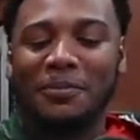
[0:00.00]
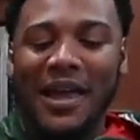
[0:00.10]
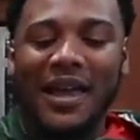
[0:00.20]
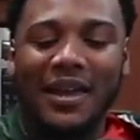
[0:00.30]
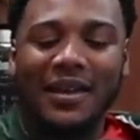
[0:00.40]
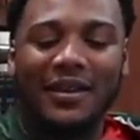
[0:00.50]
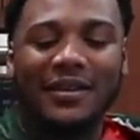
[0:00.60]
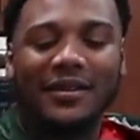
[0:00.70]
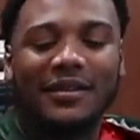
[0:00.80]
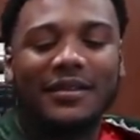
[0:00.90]

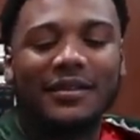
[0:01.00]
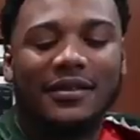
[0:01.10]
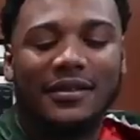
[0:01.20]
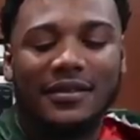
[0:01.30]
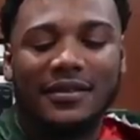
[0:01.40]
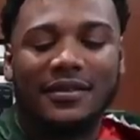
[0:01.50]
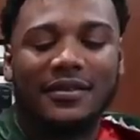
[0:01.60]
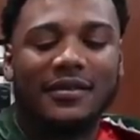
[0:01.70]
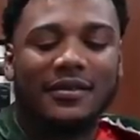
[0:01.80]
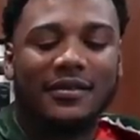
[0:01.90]

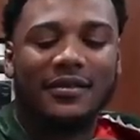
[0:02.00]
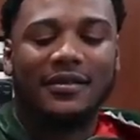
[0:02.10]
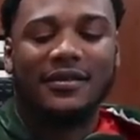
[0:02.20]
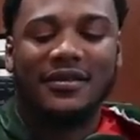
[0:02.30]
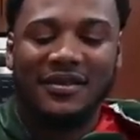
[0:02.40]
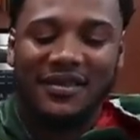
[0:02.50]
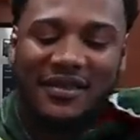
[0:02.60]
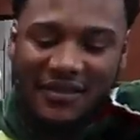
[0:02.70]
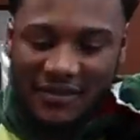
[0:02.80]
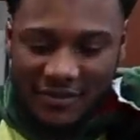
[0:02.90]

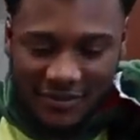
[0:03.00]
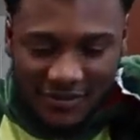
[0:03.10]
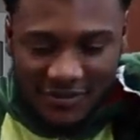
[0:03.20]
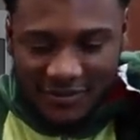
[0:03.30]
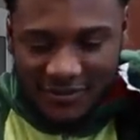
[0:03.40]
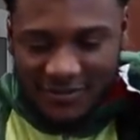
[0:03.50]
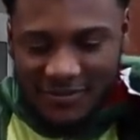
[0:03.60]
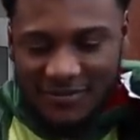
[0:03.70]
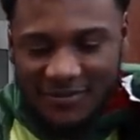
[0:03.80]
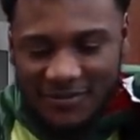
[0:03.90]

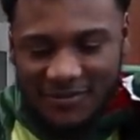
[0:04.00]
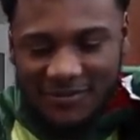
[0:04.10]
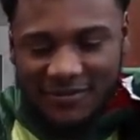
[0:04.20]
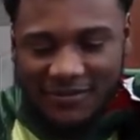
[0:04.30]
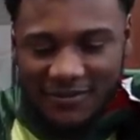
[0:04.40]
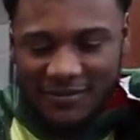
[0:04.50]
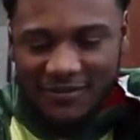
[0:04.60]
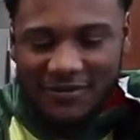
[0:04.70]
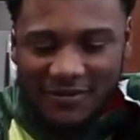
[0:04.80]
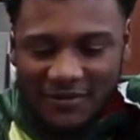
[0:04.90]

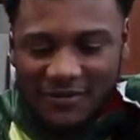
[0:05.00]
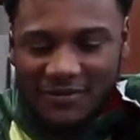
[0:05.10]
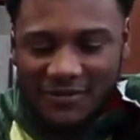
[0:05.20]
No words are spoken by the person on screen.